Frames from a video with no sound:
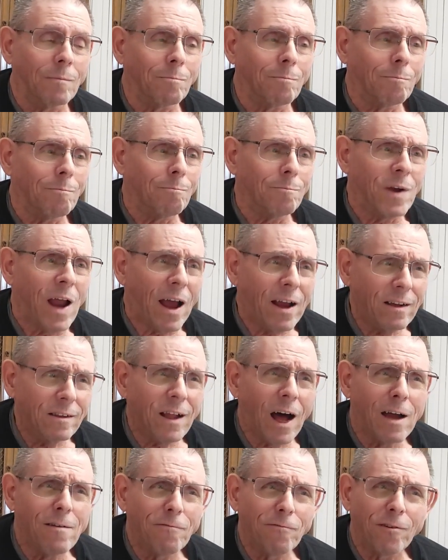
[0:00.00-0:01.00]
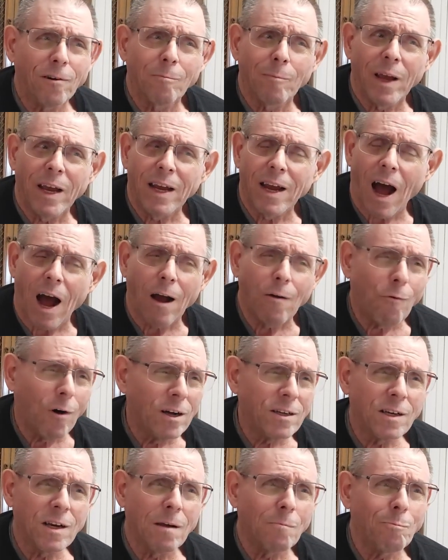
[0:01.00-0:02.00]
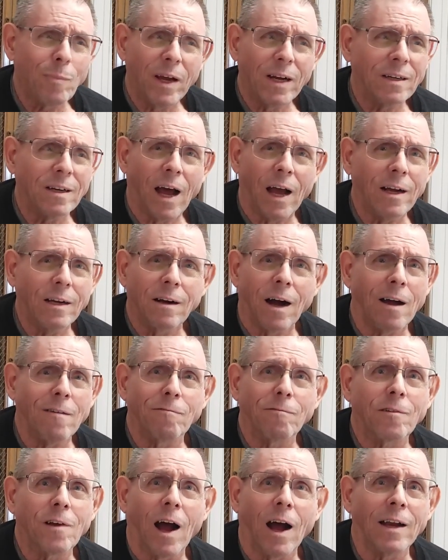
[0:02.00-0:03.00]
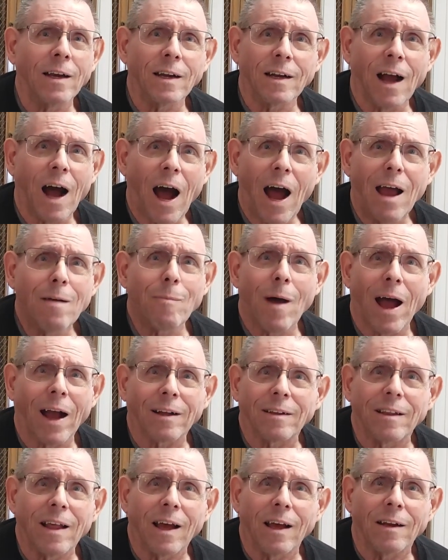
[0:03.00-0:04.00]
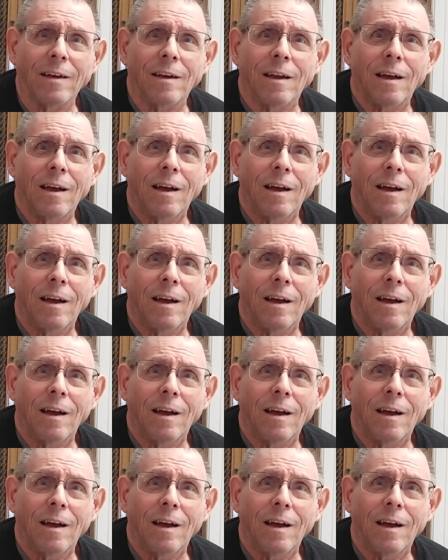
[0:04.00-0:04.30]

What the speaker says: But nightlife for me, I wasn't a big nightlife kind of guy back then.